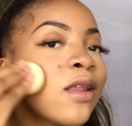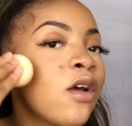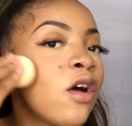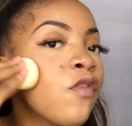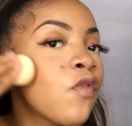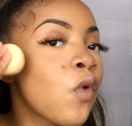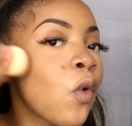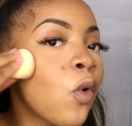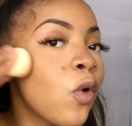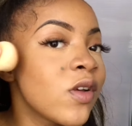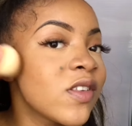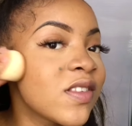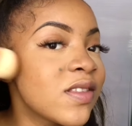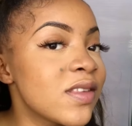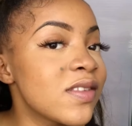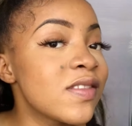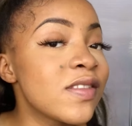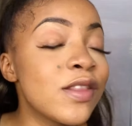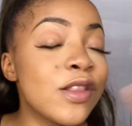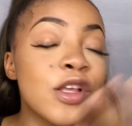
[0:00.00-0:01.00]
Of course,
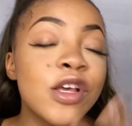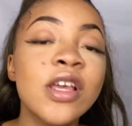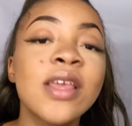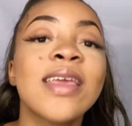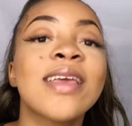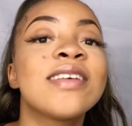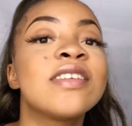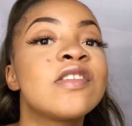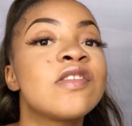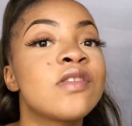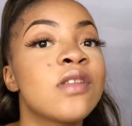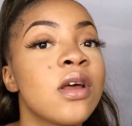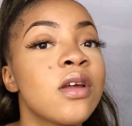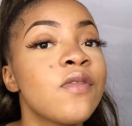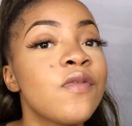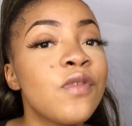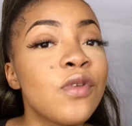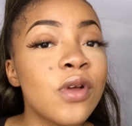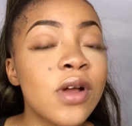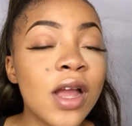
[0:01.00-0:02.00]
this look is not
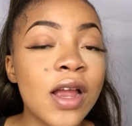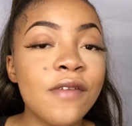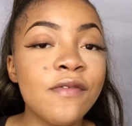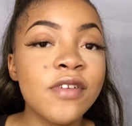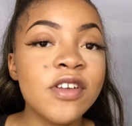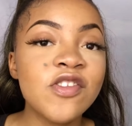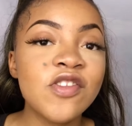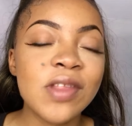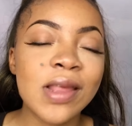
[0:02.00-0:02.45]
full coverage.